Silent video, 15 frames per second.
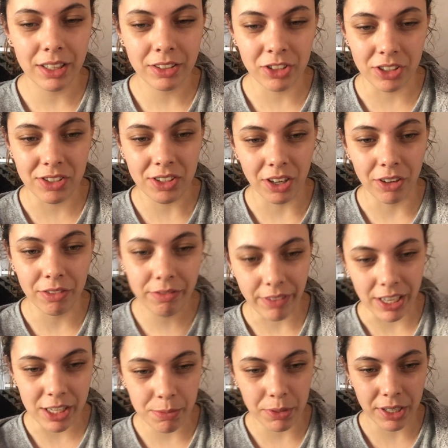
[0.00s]
just on
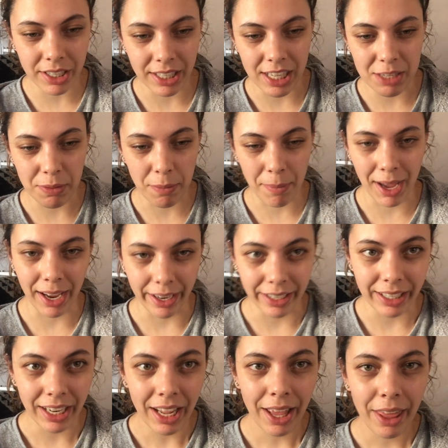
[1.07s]
Facebook, and that's my
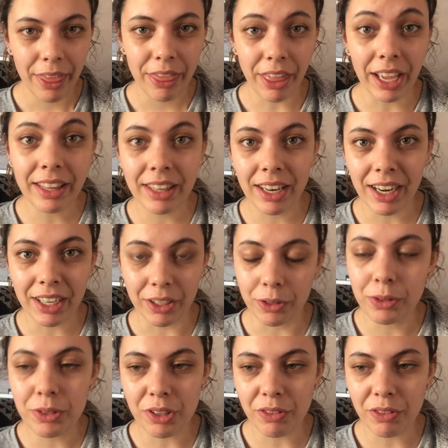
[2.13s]
main thing that I use.